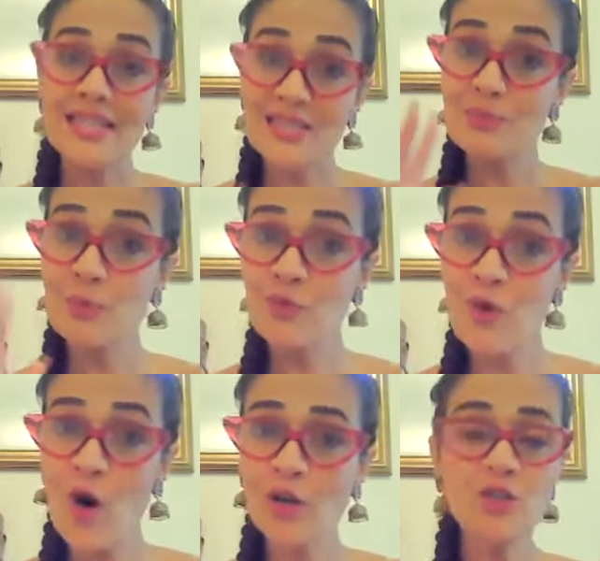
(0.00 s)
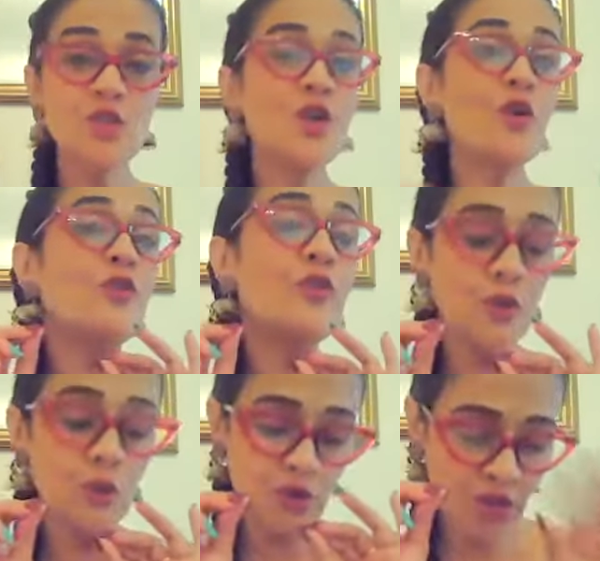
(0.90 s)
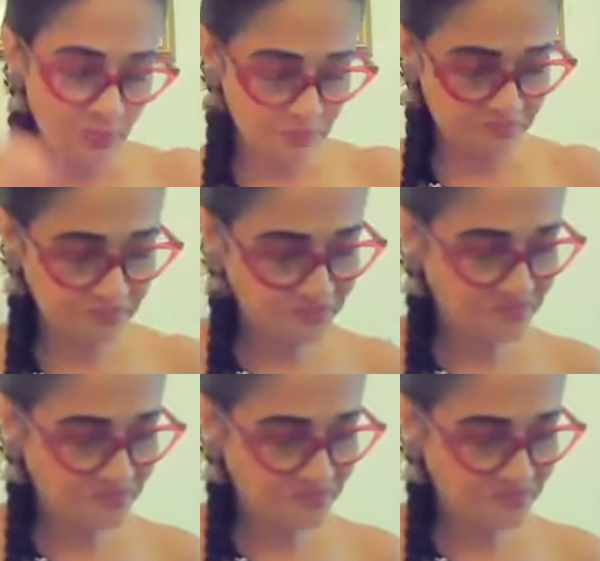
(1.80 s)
let's move on to your future